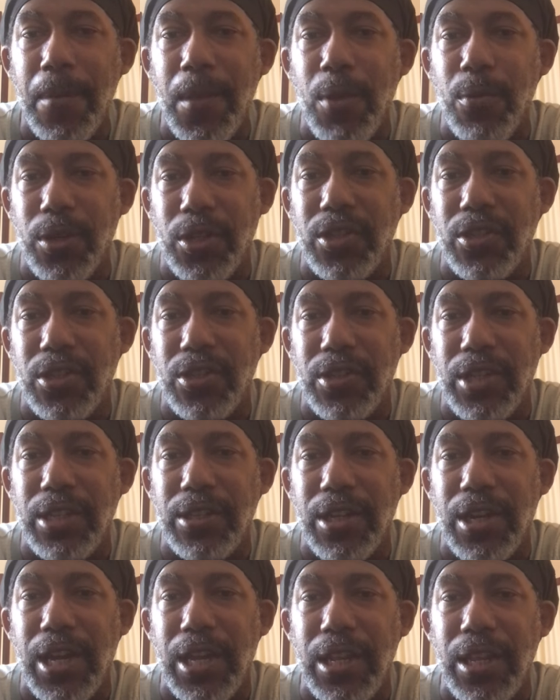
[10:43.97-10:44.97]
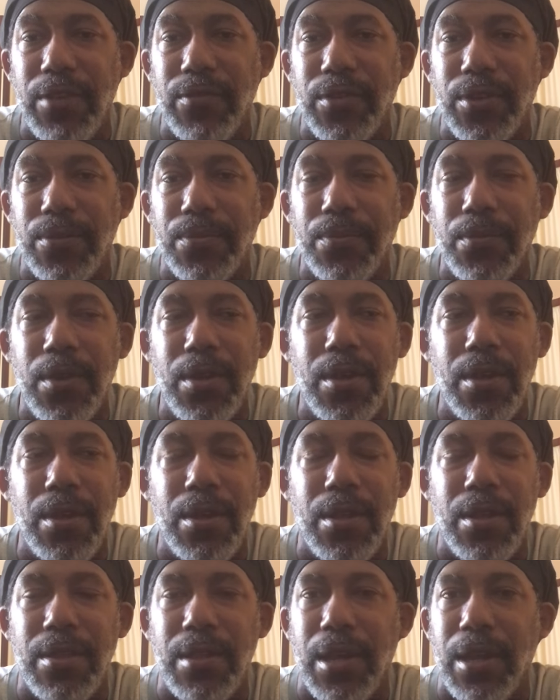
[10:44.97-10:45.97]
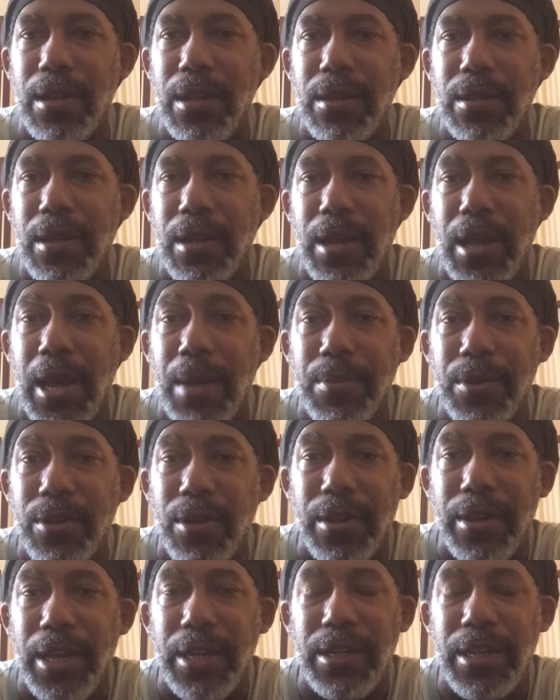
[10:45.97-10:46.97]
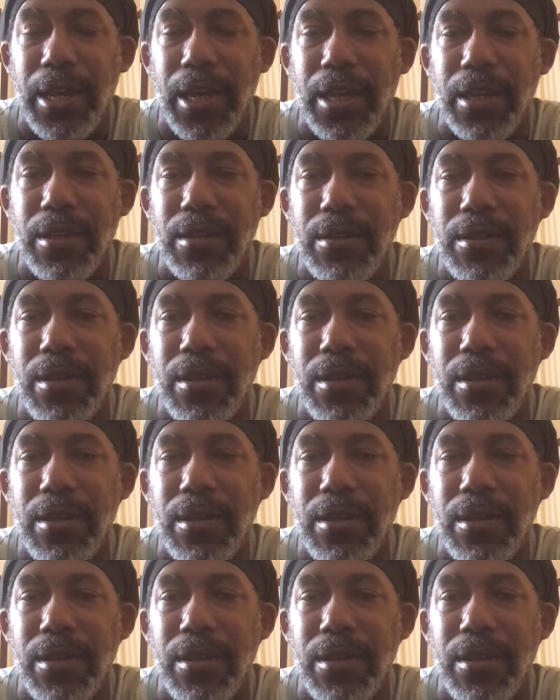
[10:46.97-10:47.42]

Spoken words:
which is the state that I live in, that happened on that day